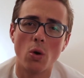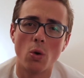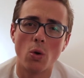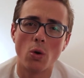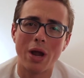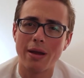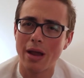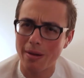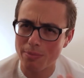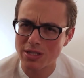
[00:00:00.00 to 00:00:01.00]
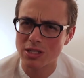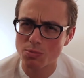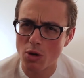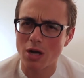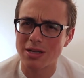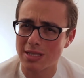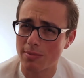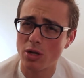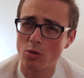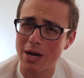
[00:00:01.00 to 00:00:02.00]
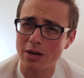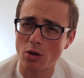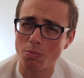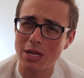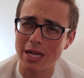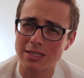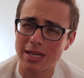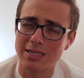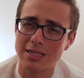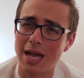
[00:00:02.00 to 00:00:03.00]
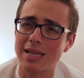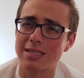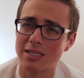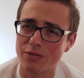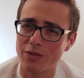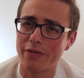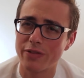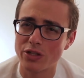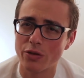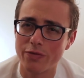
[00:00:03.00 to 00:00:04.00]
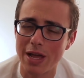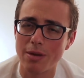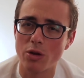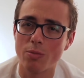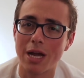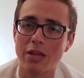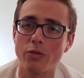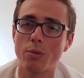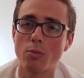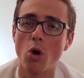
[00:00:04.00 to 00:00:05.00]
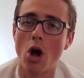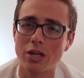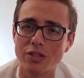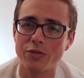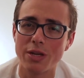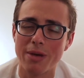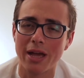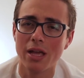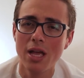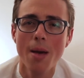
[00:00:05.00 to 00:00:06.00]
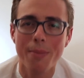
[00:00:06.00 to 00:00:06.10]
or a business partner, somebody who might not be as nice and as fluffy as your family, who might give you a bit more honest feedback.